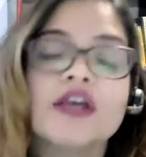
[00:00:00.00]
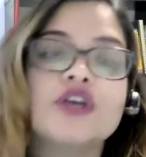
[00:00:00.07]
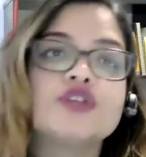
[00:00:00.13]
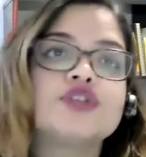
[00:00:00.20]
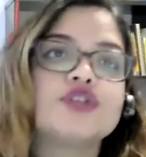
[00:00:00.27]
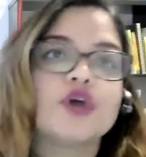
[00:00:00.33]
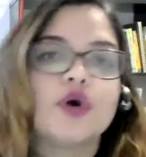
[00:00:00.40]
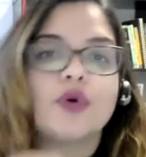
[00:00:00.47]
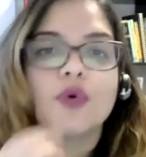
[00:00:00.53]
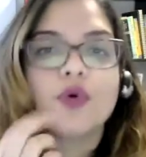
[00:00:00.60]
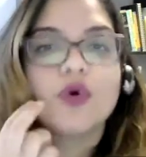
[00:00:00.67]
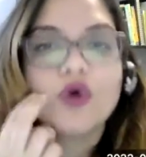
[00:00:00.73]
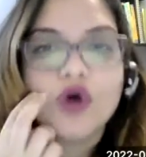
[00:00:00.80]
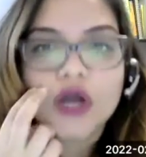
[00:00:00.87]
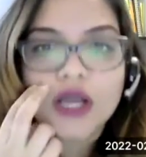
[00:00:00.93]

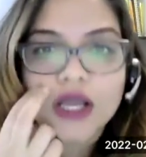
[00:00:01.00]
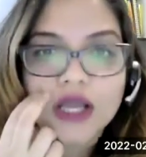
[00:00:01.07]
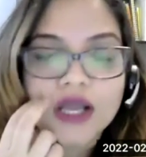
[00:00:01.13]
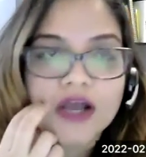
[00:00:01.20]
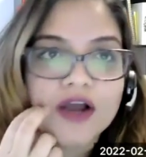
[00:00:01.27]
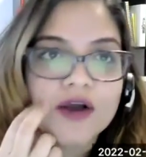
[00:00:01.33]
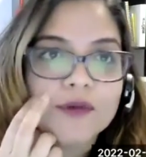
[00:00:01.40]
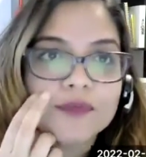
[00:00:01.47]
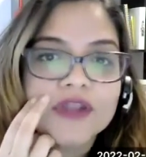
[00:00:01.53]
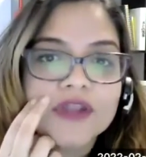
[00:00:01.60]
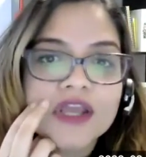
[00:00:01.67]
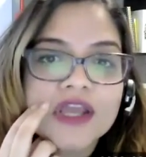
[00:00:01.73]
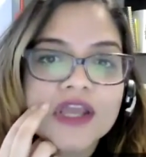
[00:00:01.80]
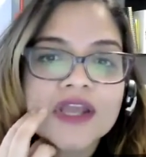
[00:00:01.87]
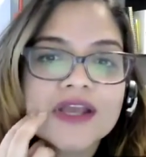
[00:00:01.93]
So
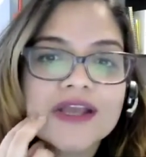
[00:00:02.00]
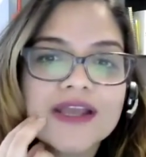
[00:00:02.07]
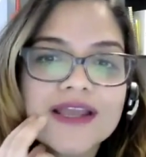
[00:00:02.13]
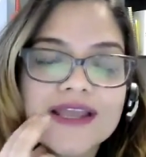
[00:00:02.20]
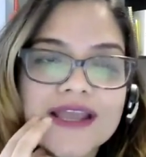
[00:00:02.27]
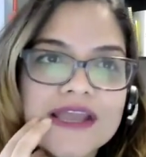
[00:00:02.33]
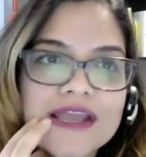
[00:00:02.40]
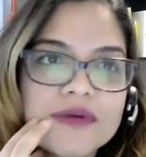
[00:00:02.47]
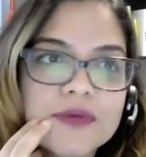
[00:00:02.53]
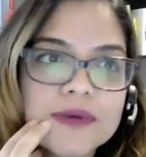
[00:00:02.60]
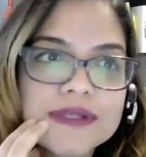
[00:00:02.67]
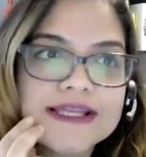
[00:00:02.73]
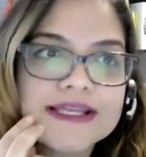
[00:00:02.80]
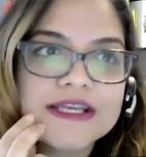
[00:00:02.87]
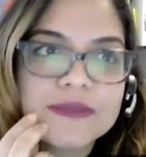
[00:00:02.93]
it
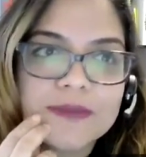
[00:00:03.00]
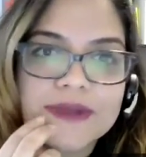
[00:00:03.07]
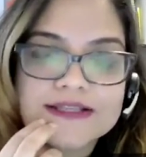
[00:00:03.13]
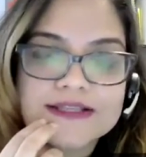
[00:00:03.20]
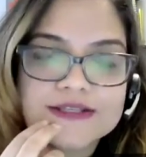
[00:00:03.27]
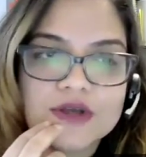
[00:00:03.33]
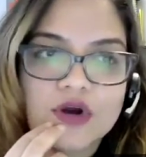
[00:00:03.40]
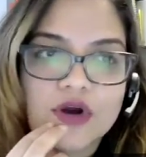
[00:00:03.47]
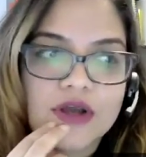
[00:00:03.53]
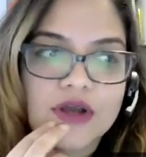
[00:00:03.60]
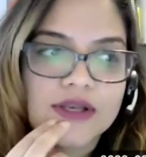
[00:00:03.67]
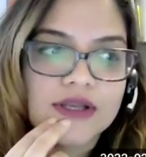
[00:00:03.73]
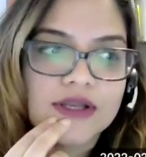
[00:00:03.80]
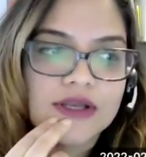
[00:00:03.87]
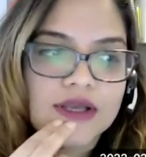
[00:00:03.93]
really depends
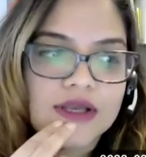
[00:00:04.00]
on